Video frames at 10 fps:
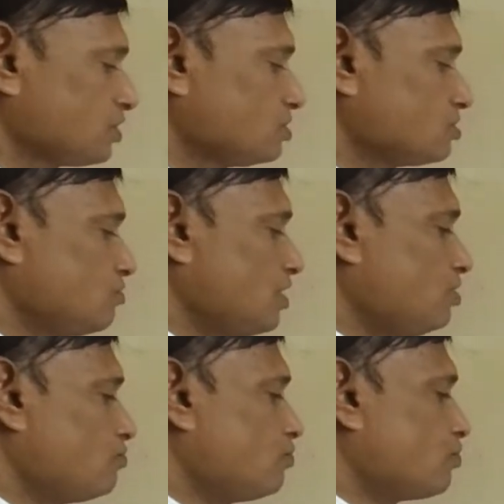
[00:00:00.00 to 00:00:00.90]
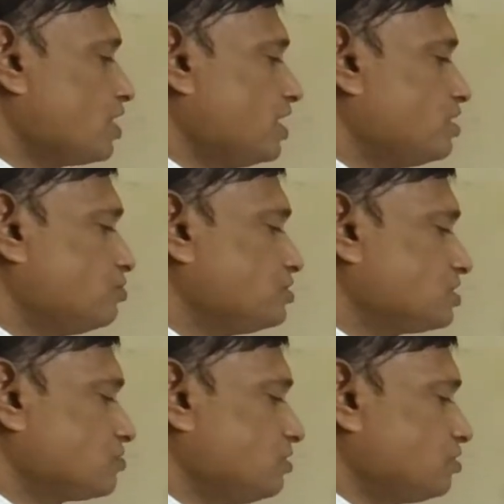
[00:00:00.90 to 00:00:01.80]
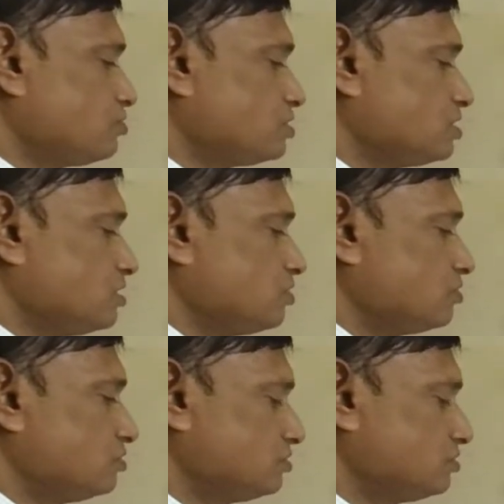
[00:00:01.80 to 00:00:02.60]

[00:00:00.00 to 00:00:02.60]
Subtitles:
So value for n2 is equal to 0.